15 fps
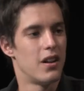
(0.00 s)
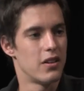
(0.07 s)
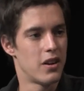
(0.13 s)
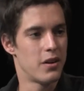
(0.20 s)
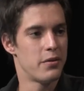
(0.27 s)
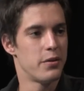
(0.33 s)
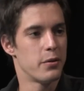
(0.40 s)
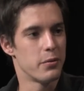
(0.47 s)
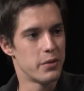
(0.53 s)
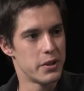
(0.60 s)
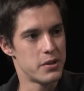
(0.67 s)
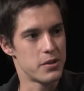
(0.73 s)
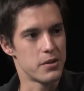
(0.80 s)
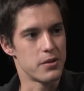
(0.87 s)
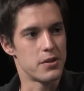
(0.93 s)
A lot of your
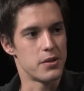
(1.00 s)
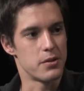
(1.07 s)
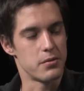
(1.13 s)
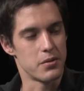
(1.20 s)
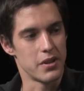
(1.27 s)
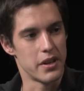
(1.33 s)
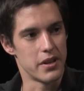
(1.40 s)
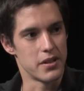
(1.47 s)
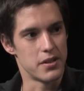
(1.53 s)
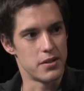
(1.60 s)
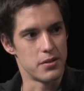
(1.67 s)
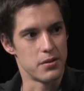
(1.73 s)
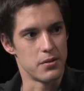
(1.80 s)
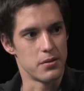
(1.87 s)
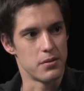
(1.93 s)
research is related
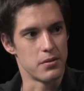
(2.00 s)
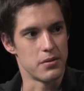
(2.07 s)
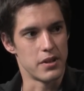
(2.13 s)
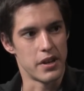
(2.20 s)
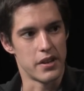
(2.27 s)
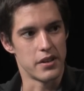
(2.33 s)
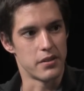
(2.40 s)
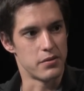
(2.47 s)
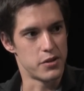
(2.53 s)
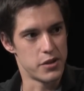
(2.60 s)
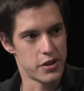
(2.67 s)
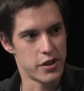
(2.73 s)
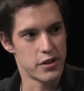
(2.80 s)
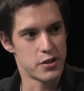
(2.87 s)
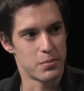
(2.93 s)
to the idea of
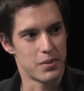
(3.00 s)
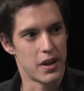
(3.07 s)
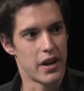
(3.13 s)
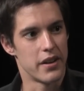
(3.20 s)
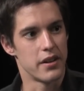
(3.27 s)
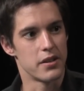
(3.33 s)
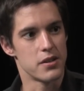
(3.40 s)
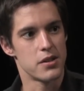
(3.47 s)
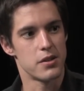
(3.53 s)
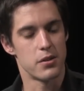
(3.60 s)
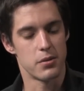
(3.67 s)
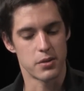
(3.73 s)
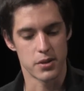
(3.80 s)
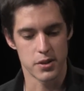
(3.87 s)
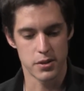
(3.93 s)
change blindness.
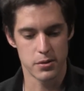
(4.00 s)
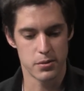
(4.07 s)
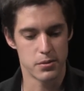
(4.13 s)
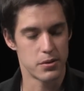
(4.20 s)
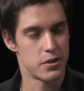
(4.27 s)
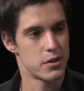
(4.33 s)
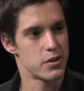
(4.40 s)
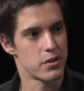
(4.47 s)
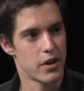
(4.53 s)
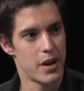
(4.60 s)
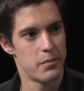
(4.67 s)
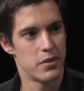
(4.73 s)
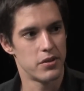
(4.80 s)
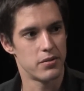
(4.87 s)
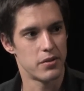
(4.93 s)
So could you
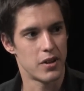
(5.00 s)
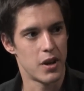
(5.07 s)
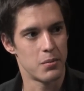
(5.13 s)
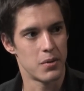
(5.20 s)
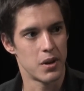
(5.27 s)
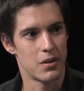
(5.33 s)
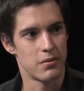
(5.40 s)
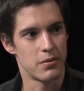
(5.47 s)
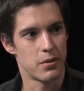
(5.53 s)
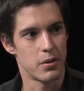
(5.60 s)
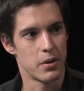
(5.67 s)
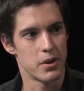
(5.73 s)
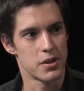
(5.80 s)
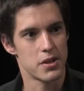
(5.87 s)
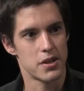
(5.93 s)
describe this phenomenon
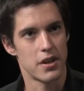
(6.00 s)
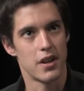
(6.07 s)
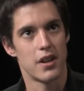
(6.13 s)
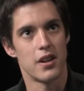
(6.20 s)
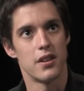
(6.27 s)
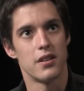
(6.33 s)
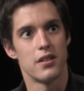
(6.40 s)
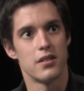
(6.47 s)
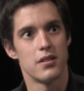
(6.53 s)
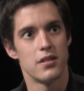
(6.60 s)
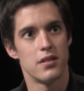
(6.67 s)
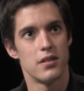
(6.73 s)
for us and